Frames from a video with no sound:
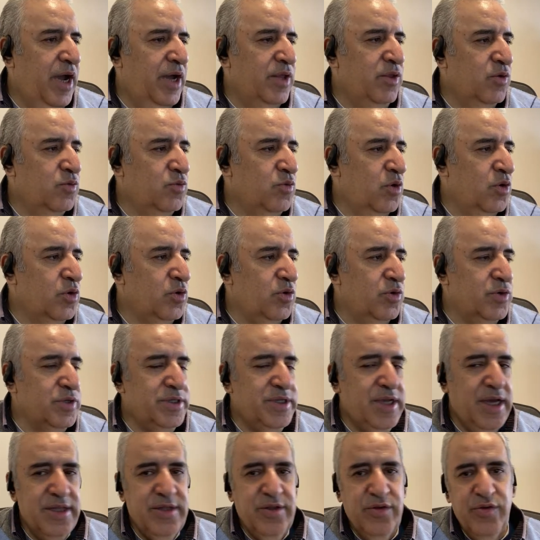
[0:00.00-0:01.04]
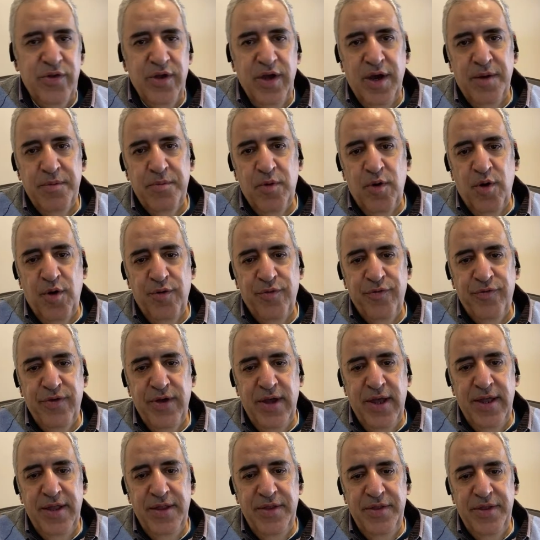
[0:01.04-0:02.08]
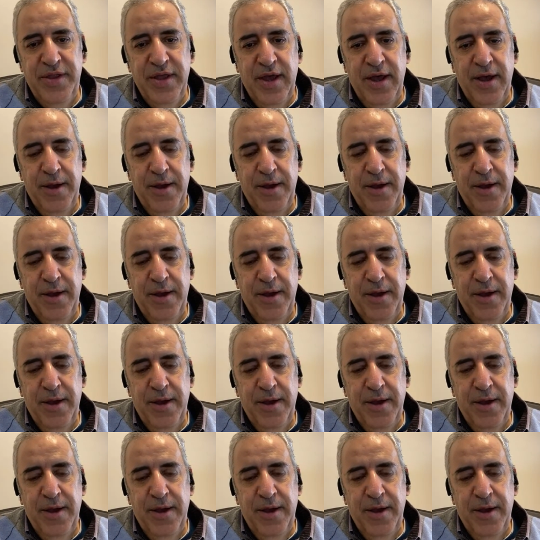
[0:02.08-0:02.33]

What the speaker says: I don't work on Saturday. I'm off, and